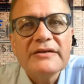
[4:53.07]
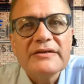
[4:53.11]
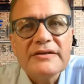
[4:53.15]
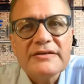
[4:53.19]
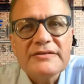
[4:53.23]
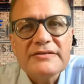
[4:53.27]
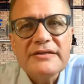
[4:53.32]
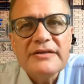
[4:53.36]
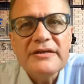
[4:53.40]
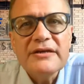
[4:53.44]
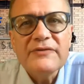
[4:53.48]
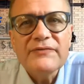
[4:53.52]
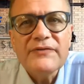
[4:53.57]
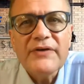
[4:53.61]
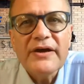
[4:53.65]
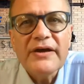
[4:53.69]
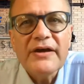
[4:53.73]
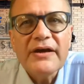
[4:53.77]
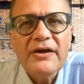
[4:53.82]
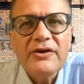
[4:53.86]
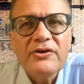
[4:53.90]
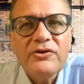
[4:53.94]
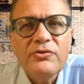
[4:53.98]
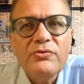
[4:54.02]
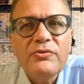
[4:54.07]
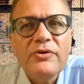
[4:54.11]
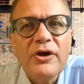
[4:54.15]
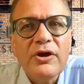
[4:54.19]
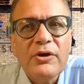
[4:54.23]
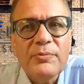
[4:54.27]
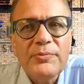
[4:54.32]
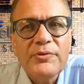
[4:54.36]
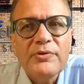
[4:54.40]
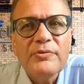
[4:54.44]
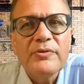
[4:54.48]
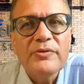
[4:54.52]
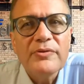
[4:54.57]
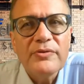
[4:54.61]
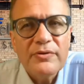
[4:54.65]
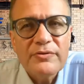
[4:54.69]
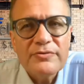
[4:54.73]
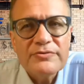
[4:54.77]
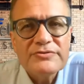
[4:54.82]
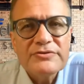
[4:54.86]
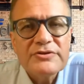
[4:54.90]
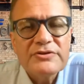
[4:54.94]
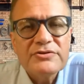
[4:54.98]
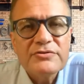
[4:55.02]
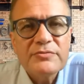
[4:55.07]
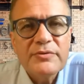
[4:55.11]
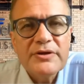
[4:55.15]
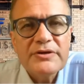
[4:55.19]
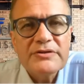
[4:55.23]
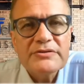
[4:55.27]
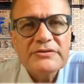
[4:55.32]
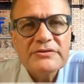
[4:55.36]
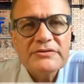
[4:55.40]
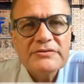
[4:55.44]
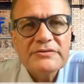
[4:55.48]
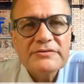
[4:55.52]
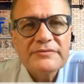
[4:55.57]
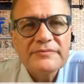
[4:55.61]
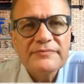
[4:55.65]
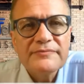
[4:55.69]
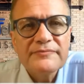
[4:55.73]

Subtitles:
Does EFI IQ help you in those situations?